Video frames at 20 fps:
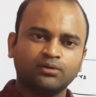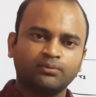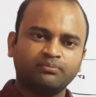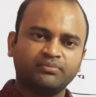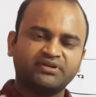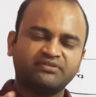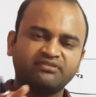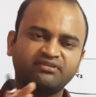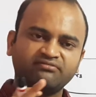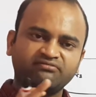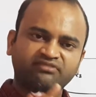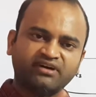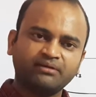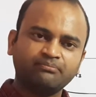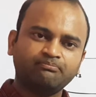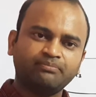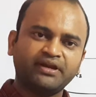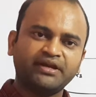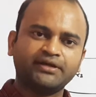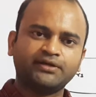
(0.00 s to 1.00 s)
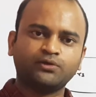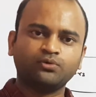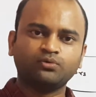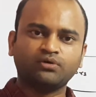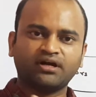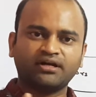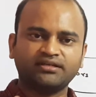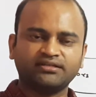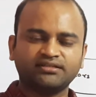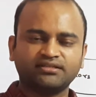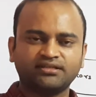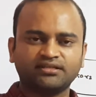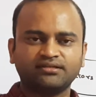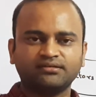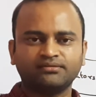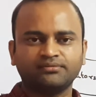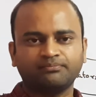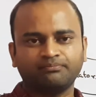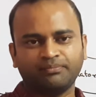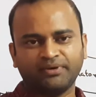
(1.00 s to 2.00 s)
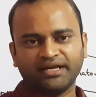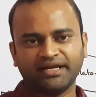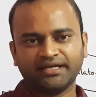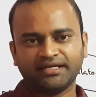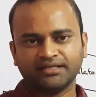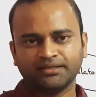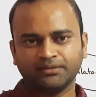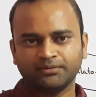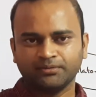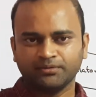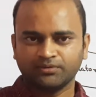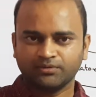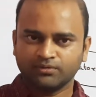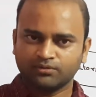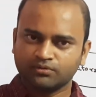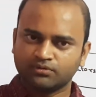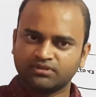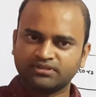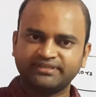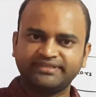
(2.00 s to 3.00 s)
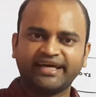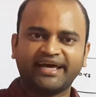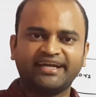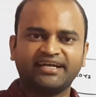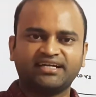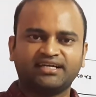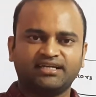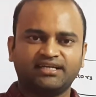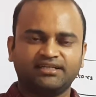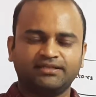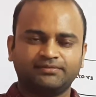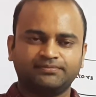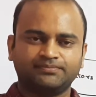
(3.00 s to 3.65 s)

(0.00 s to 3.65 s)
between one plate to another plate directly,